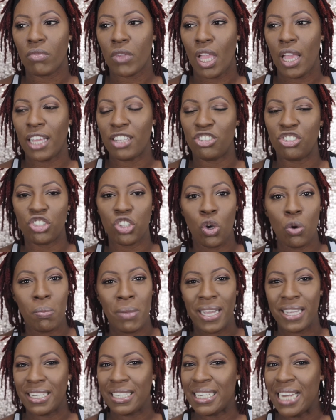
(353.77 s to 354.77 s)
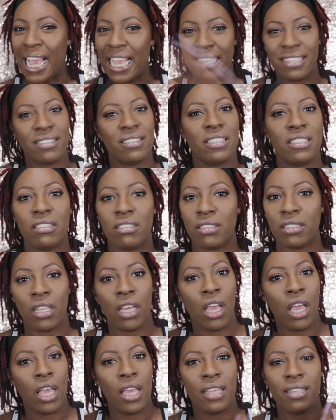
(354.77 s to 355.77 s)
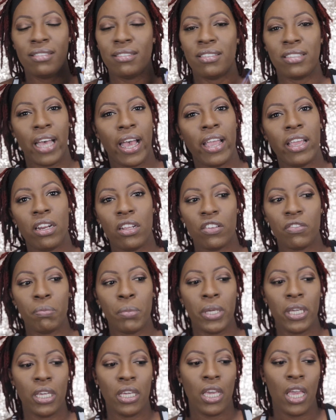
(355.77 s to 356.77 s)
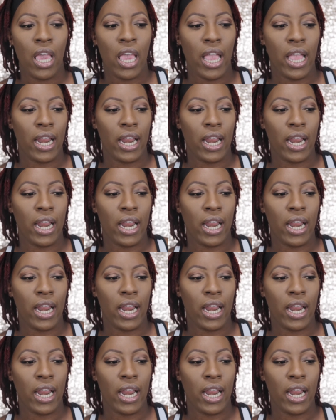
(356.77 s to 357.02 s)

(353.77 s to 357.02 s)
I show my nicest side of me,